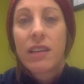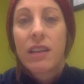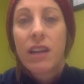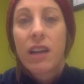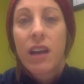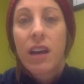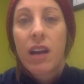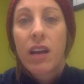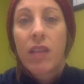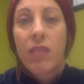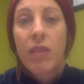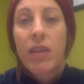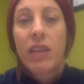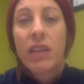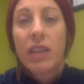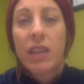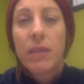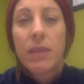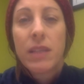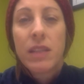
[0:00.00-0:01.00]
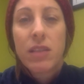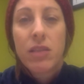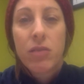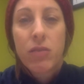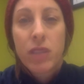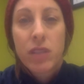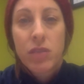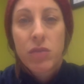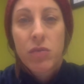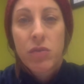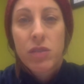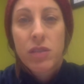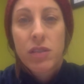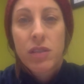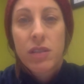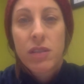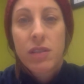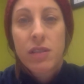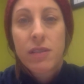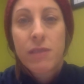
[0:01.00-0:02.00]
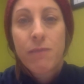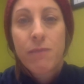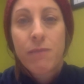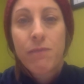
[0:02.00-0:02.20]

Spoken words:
and limited resources.